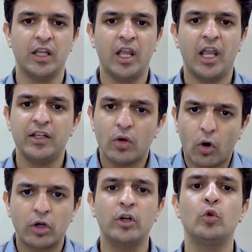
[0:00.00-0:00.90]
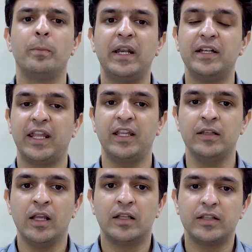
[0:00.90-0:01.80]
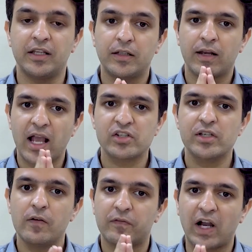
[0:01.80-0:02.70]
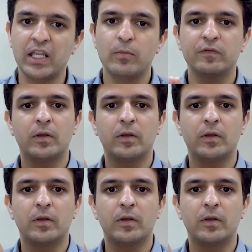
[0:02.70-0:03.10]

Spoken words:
in order to maintain the international vibe of the